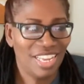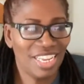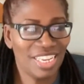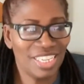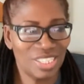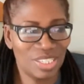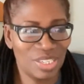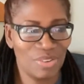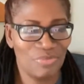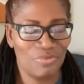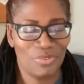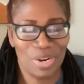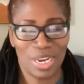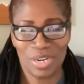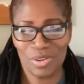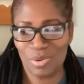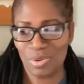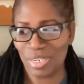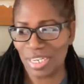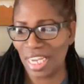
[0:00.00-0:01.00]
is your
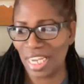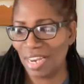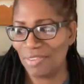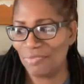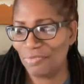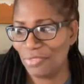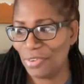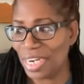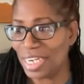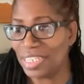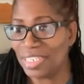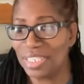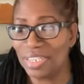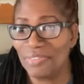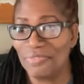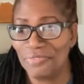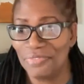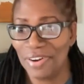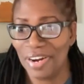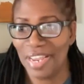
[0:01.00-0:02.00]
friend or that friend is
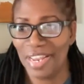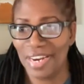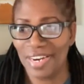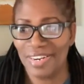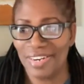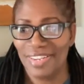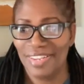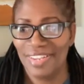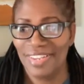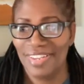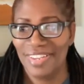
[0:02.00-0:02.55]
your friend.